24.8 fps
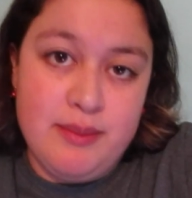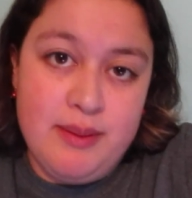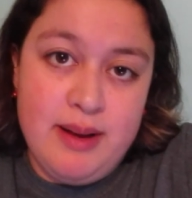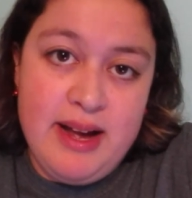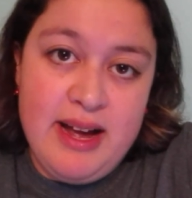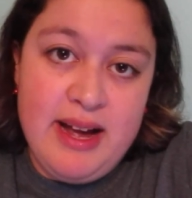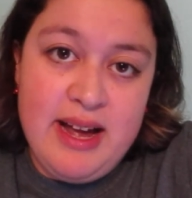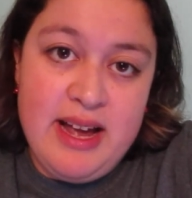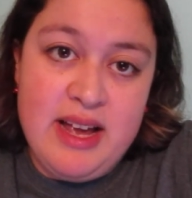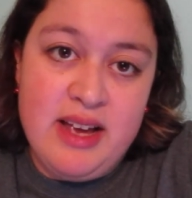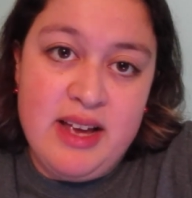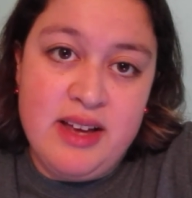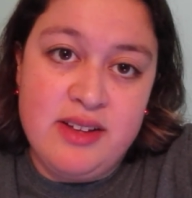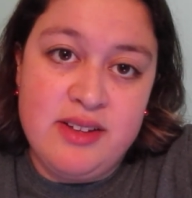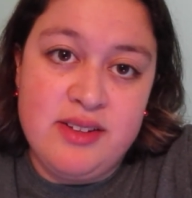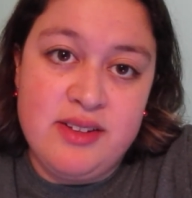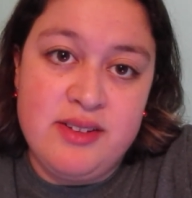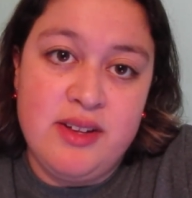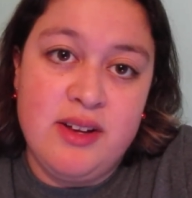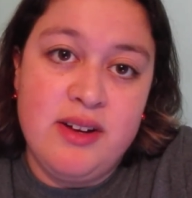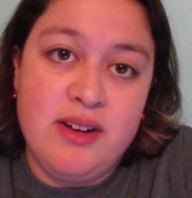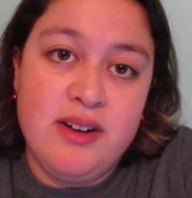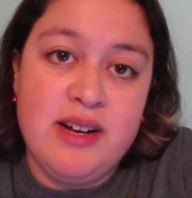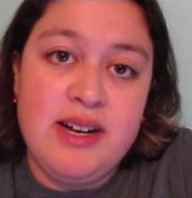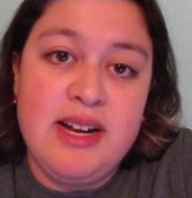while.
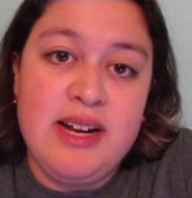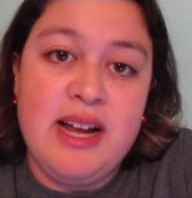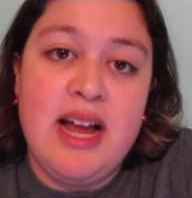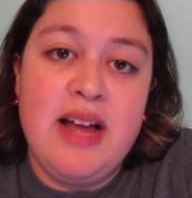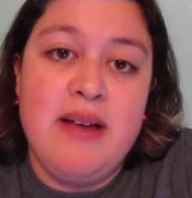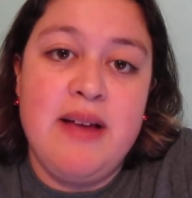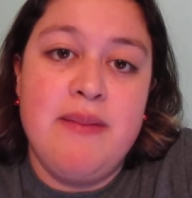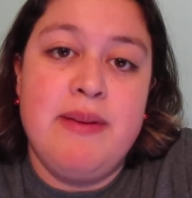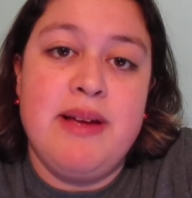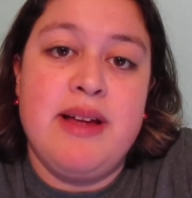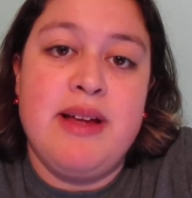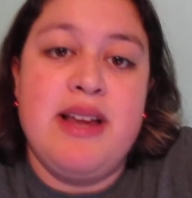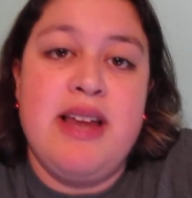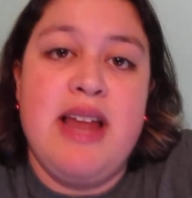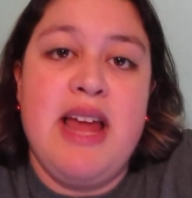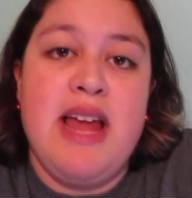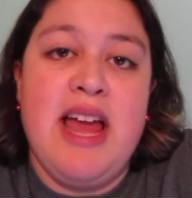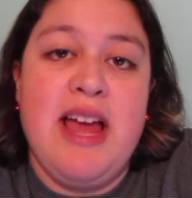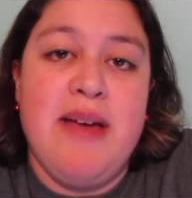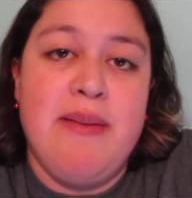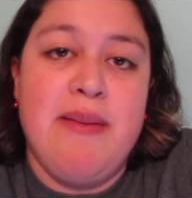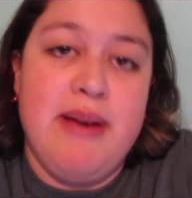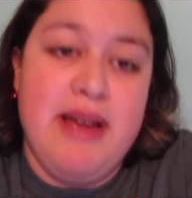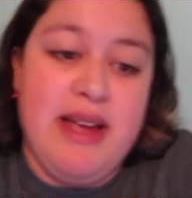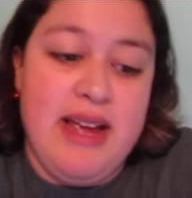Sorry, I've been
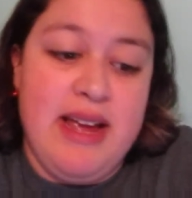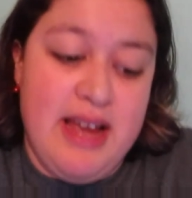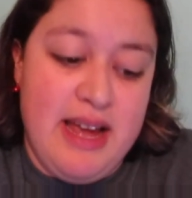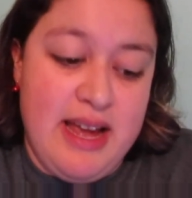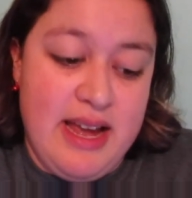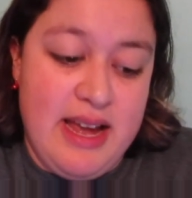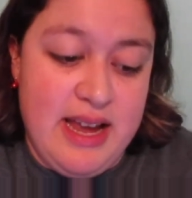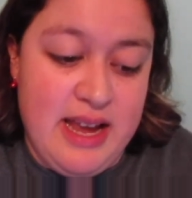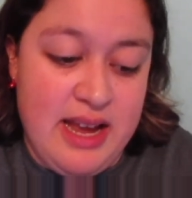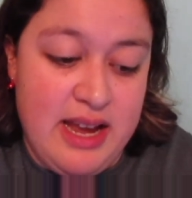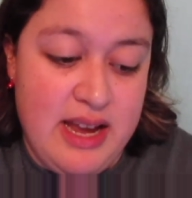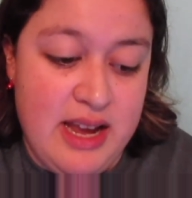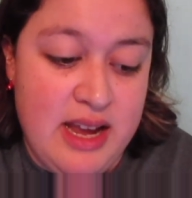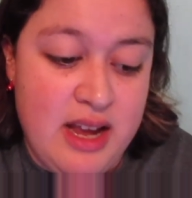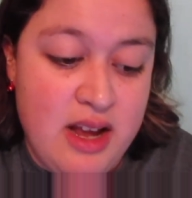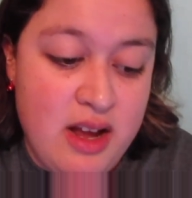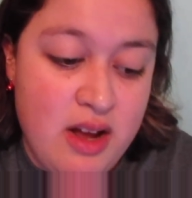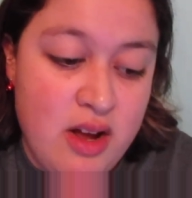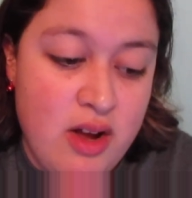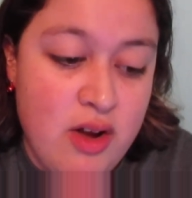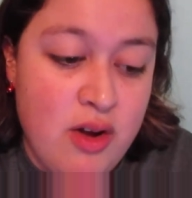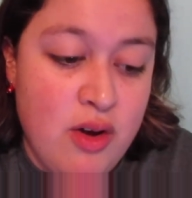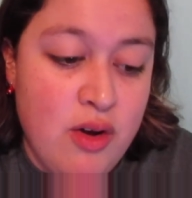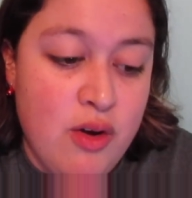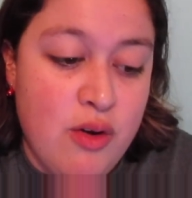MIA
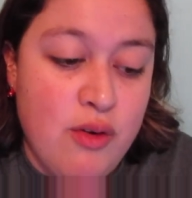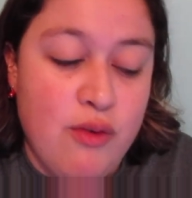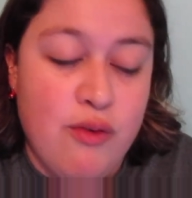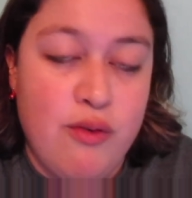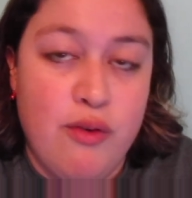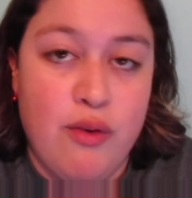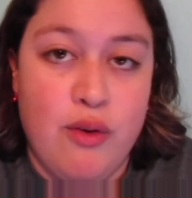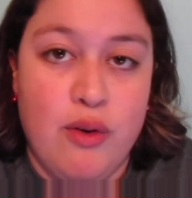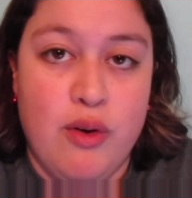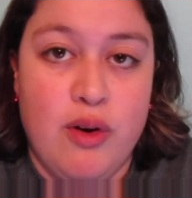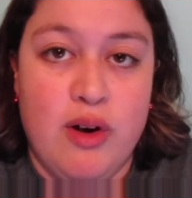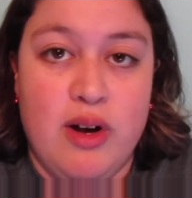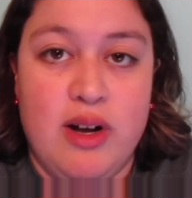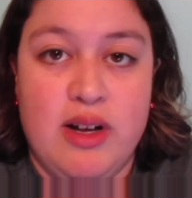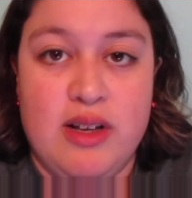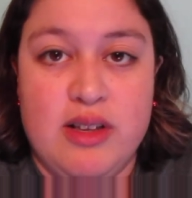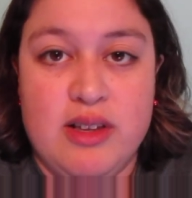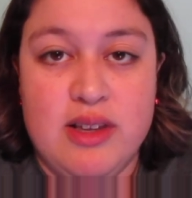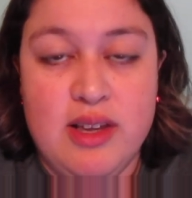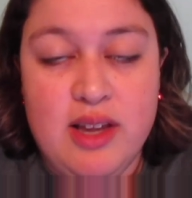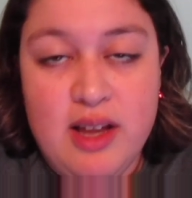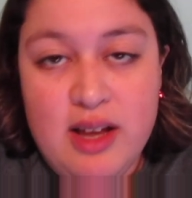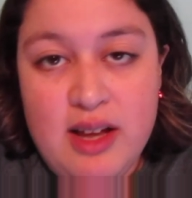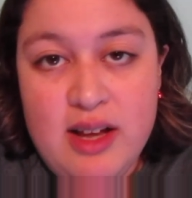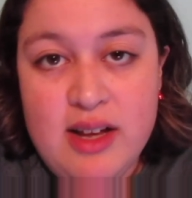for a
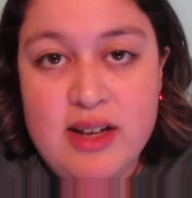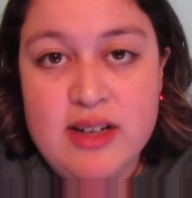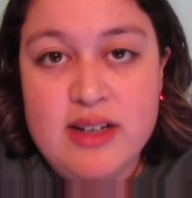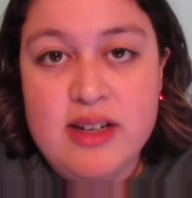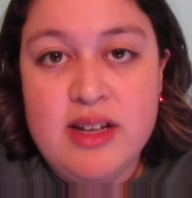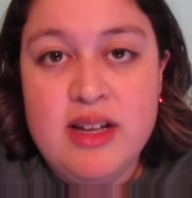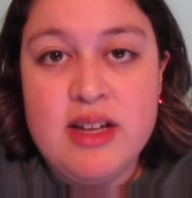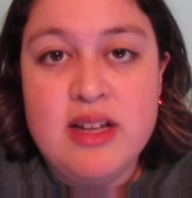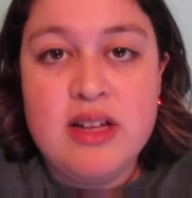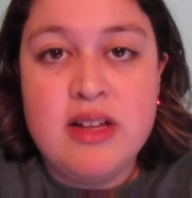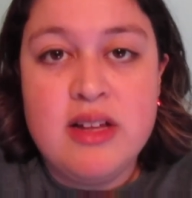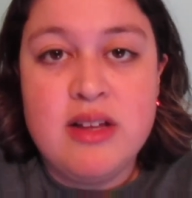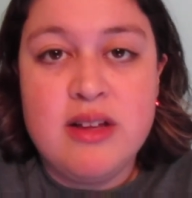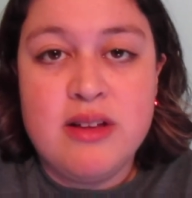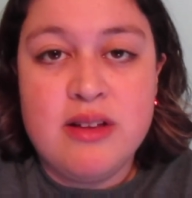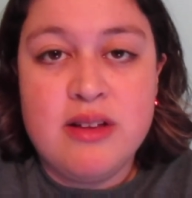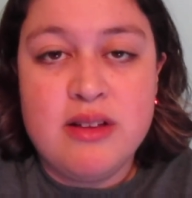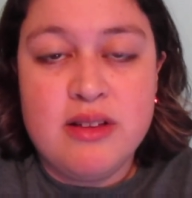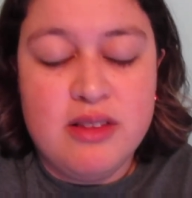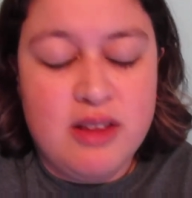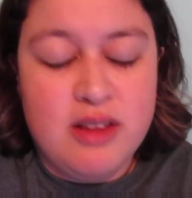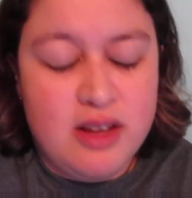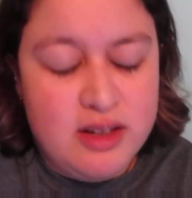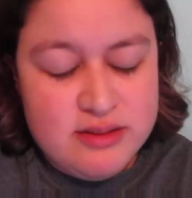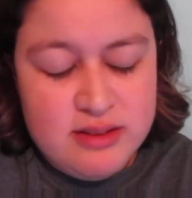
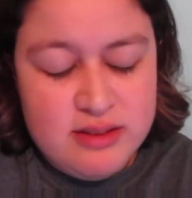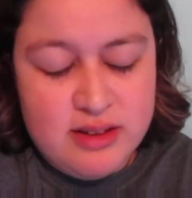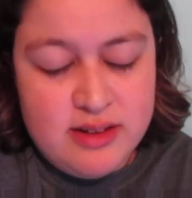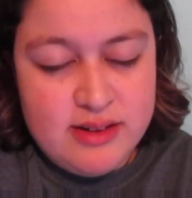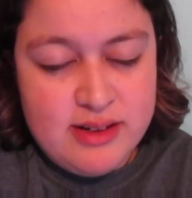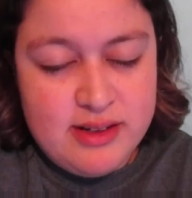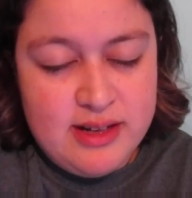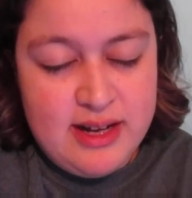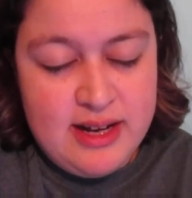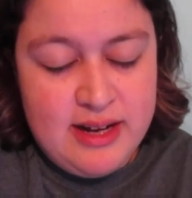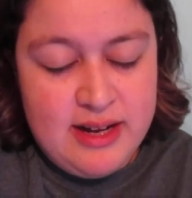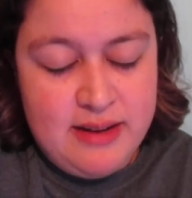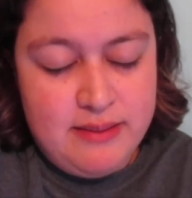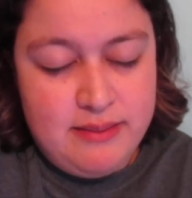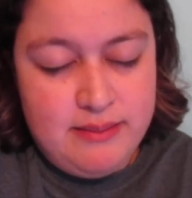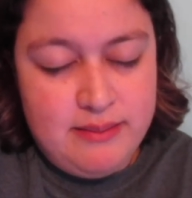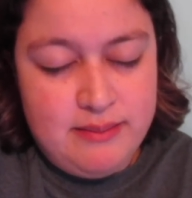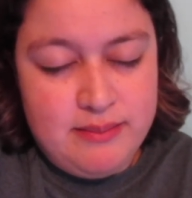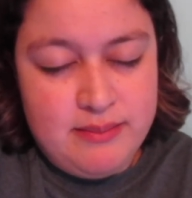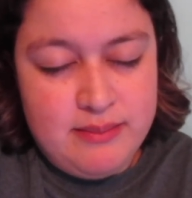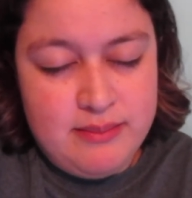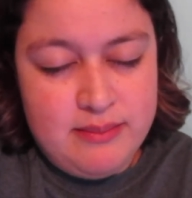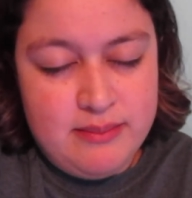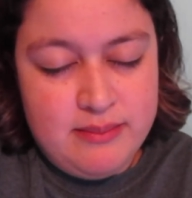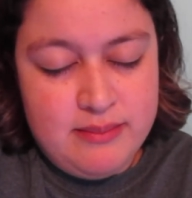long
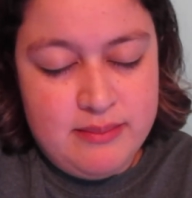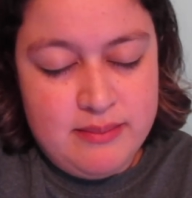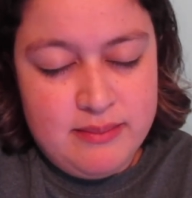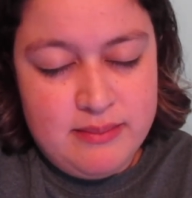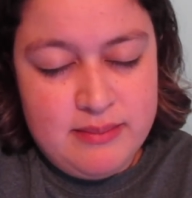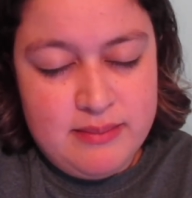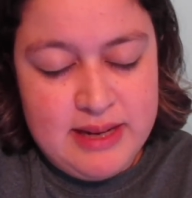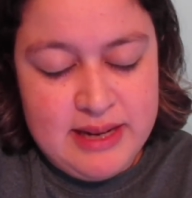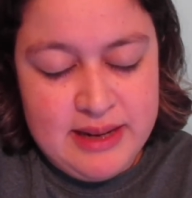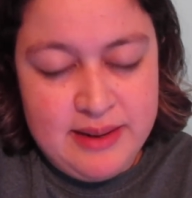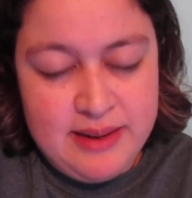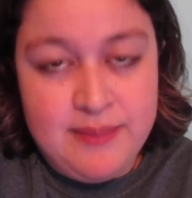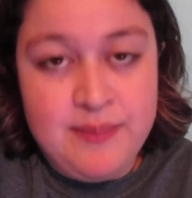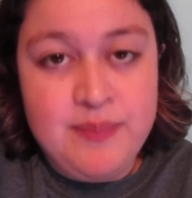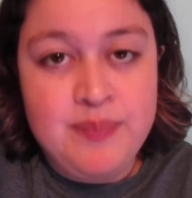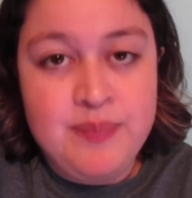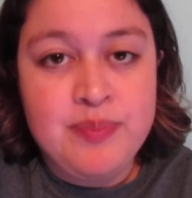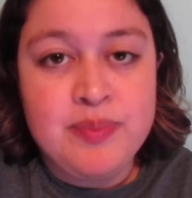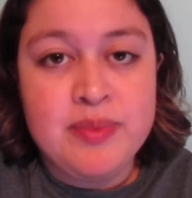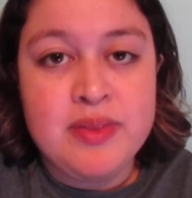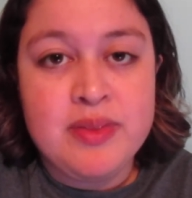time now.